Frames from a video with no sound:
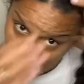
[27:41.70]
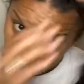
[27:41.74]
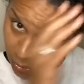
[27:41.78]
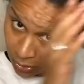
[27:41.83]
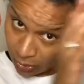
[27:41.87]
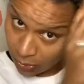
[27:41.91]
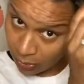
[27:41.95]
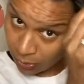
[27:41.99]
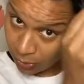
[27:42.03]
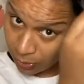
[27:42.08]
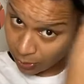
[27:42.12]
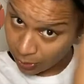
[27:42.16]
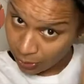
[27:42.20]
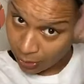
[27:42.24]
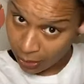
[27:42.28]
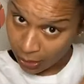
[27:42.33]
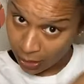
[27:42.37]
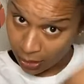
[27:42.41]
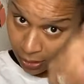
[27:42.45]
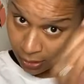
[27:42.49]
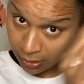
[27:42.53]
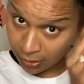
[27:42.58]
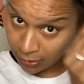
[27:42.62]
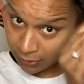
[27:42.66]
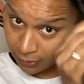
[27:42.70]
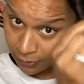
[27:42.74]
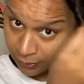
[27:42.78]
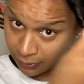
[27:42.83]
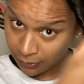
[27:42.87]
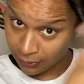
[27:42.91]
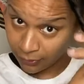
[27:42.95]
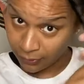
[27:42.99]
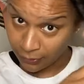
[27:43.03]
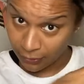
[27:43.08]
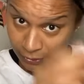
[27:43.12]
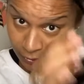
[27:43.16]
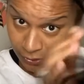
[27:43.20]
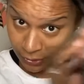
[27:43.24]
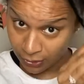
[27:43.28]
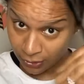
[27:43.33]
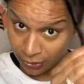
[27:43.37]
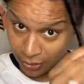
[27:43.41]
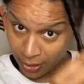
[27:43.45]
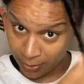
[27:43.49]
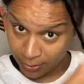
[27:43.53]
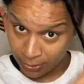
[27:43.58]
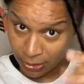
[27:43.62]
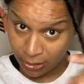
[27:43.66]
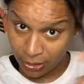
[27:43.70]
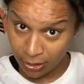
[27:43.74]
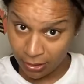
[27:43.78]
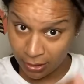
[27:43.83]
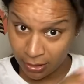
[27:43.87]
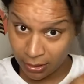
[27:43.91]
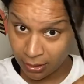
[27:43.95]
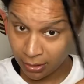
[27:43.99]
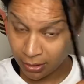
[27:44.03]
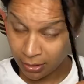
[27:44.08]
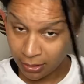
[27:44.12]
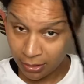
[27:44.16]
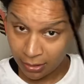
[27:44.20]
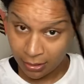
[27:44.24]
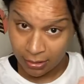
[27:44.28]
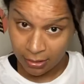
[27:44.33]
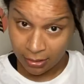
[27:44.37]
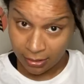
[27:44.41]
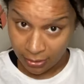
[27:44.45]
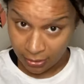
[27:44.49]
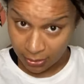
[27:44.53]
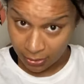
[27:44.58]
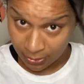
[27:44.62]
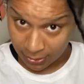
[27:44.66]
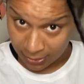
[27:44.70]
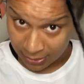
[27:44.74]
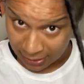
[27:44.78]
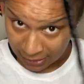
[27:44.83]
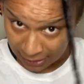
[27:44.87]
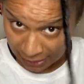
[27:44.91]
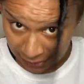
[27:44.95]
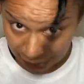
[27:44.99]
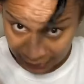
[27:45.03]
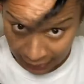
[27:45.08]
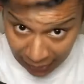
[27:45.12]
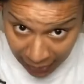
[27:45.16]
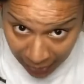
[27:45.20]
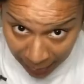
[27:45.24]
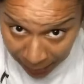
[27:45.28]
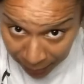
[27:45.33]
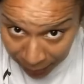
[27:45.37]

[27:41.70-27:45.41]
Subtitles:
Or, there's another option. Twist it like that.